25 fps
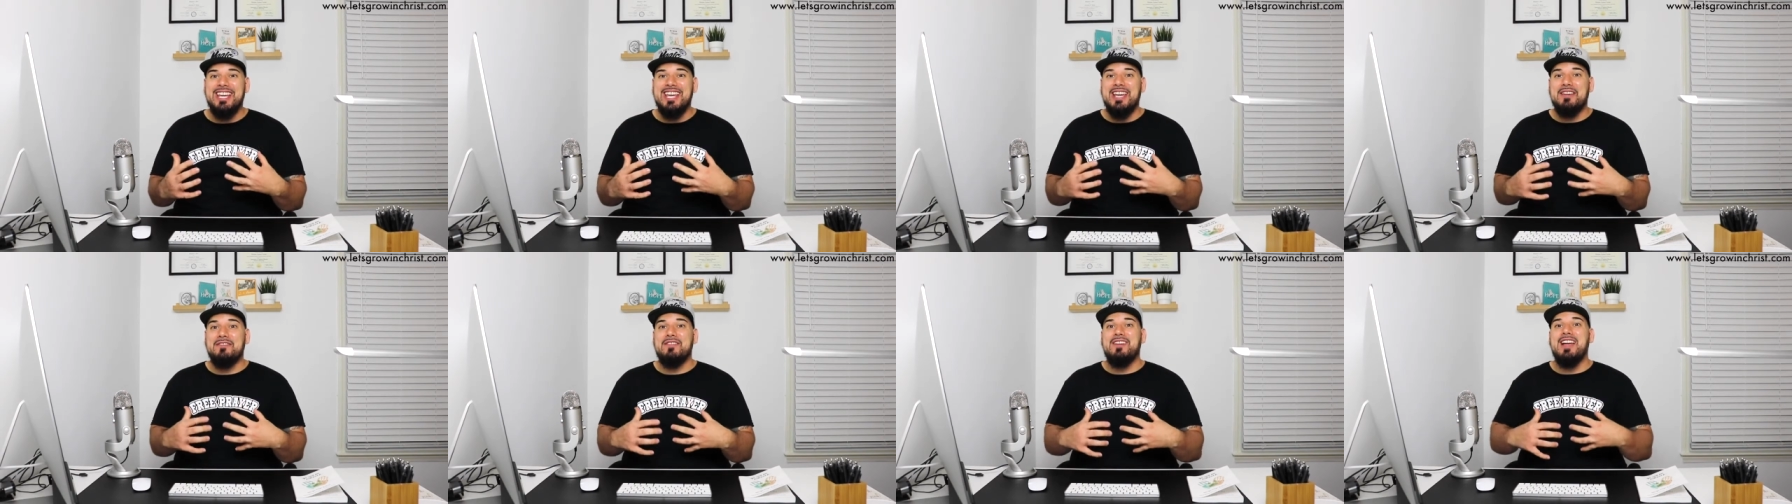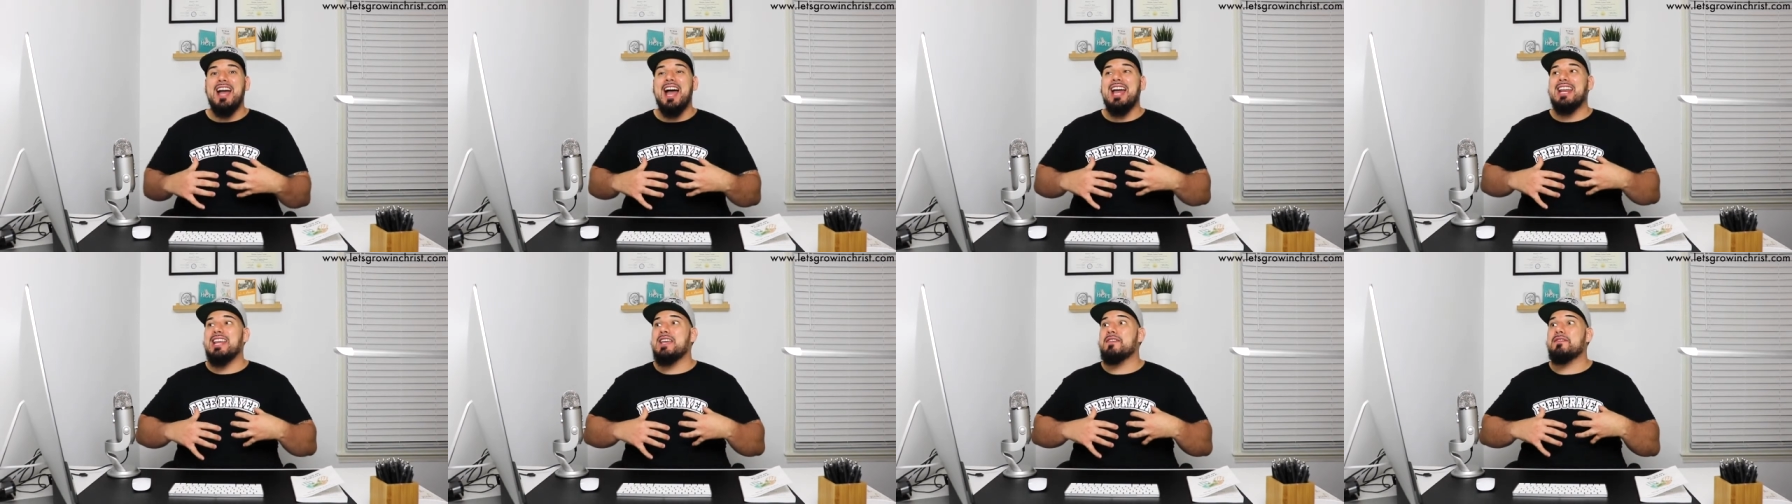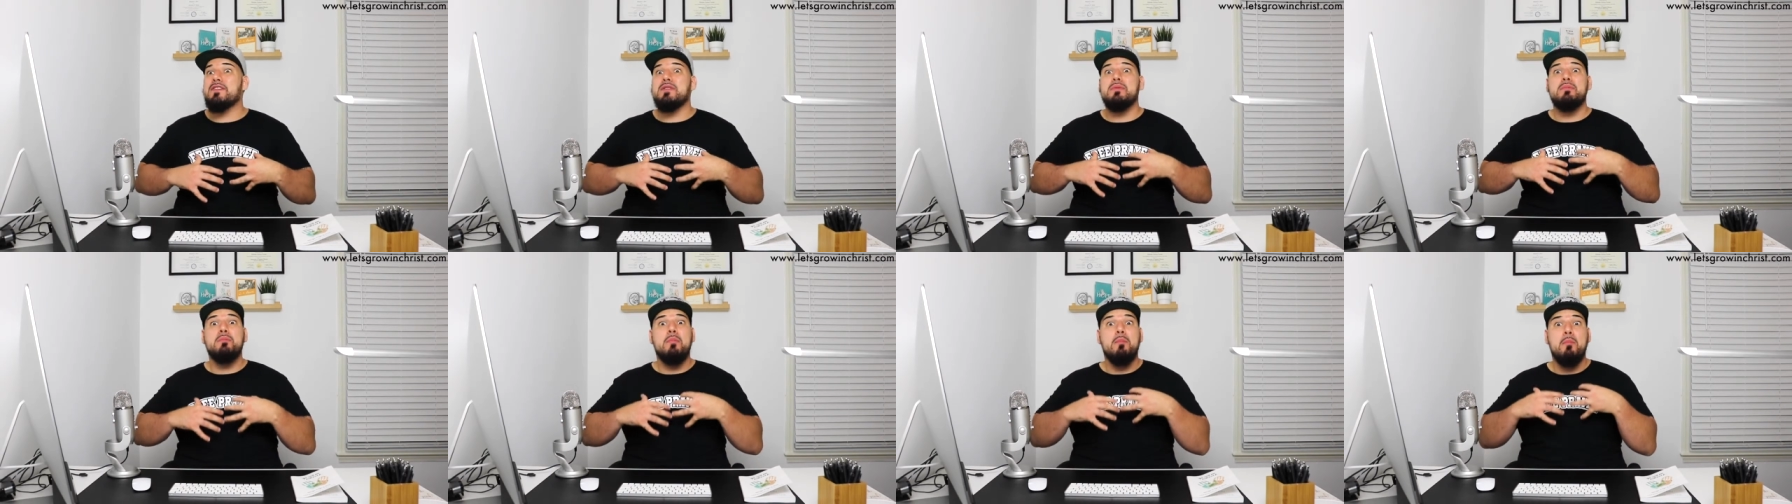give God
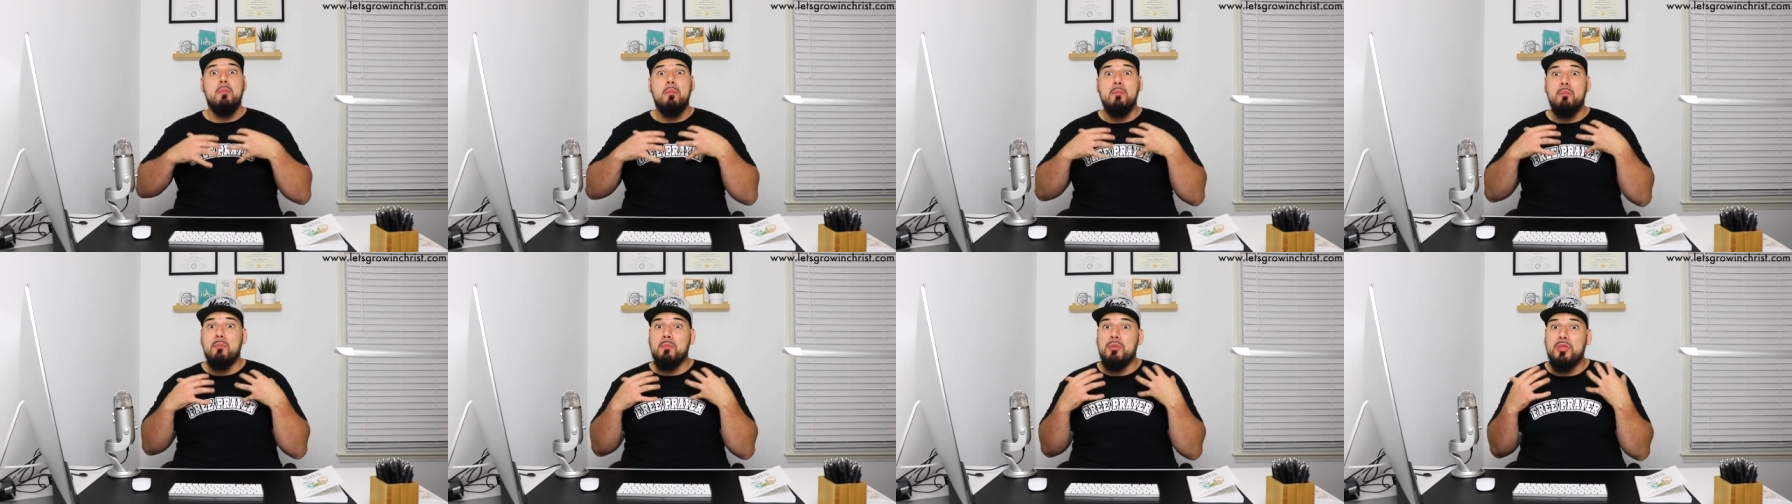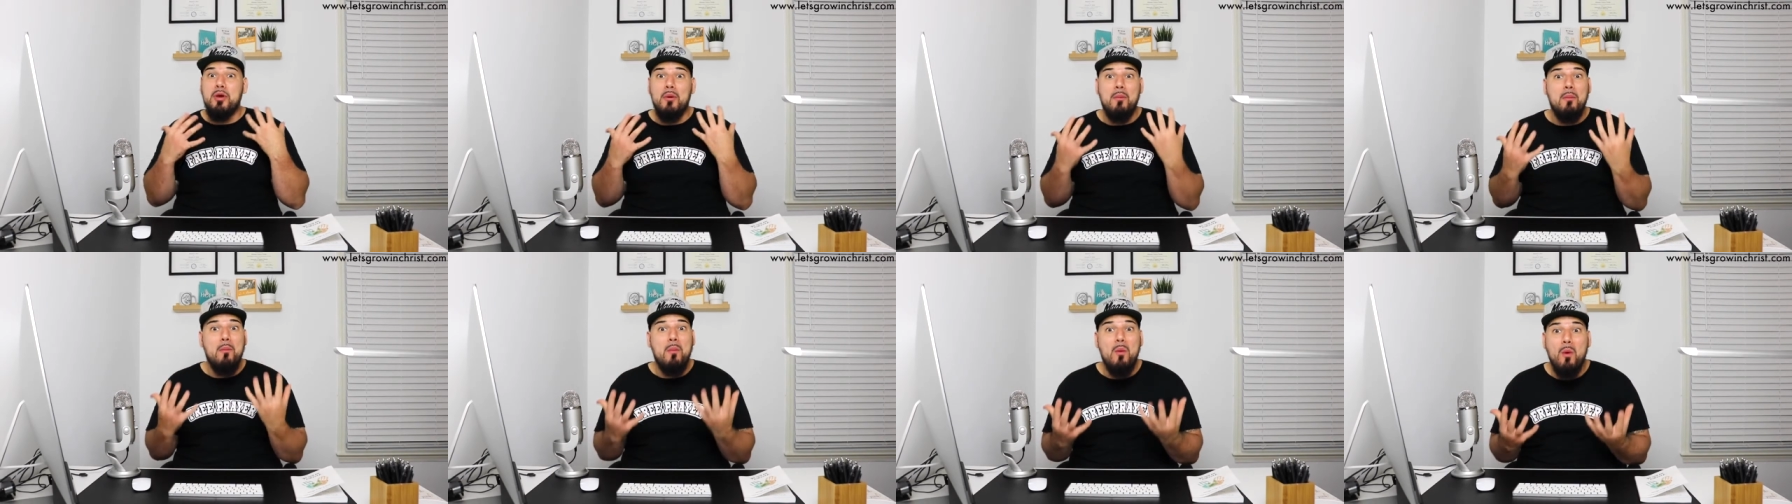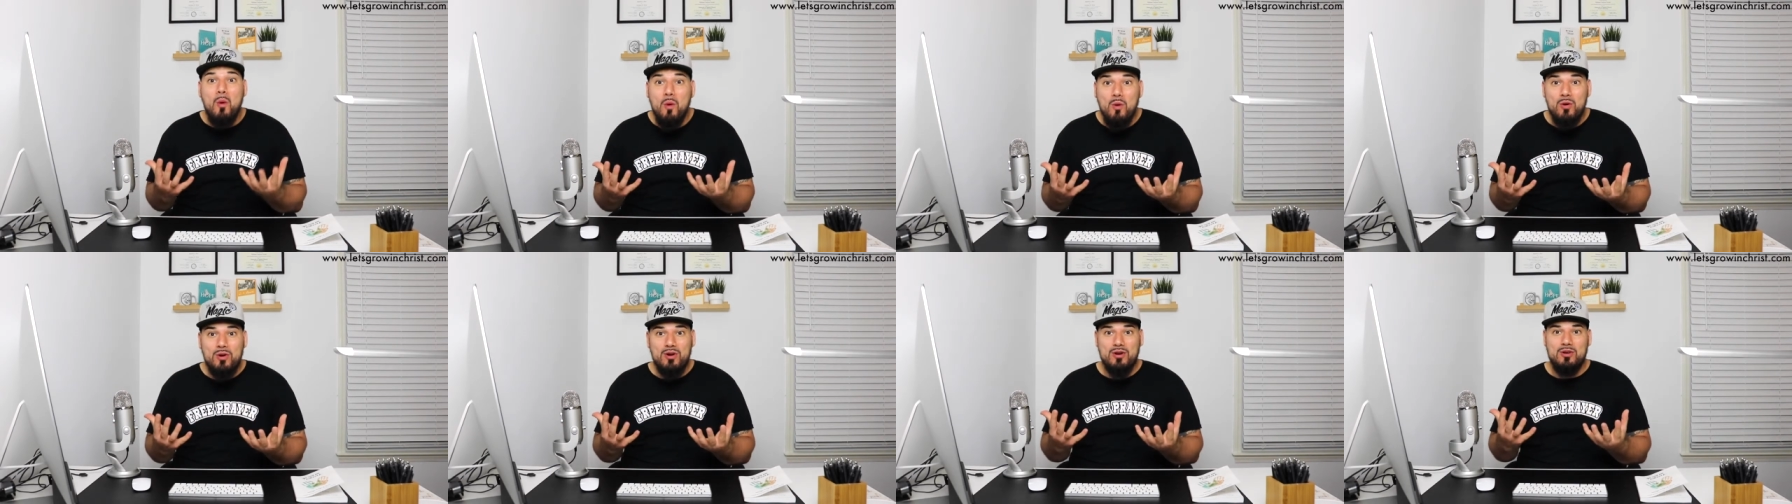even the
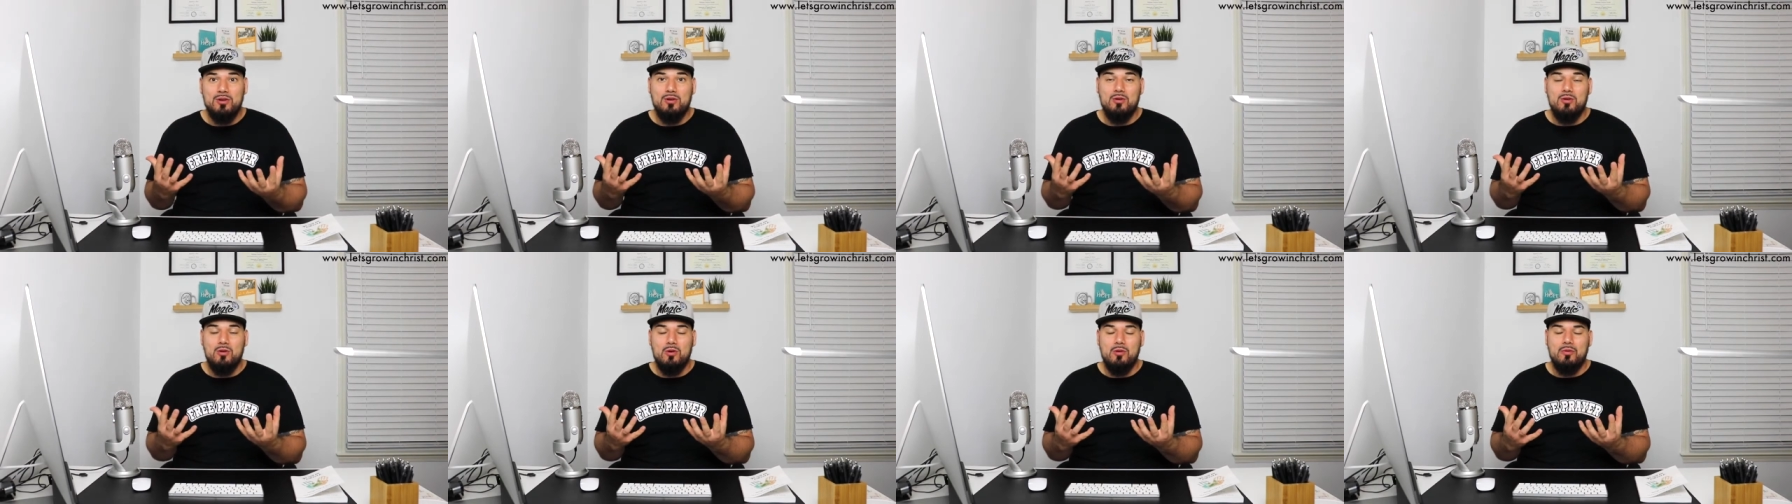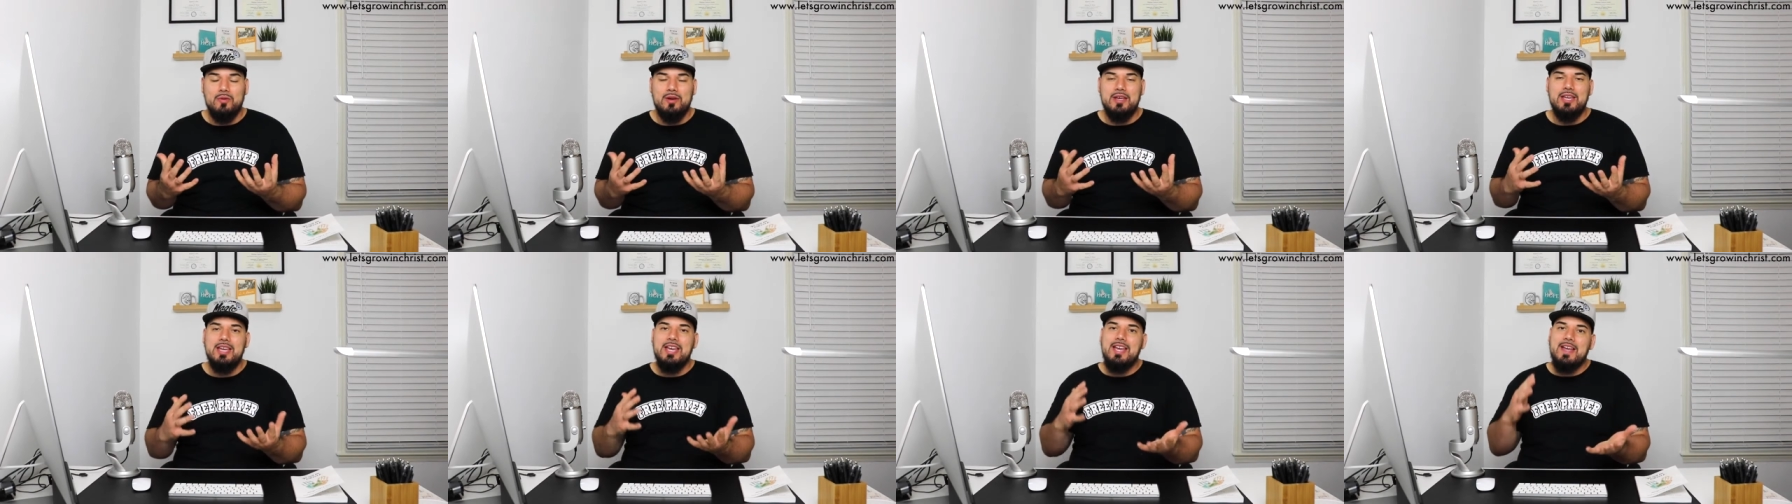more glory.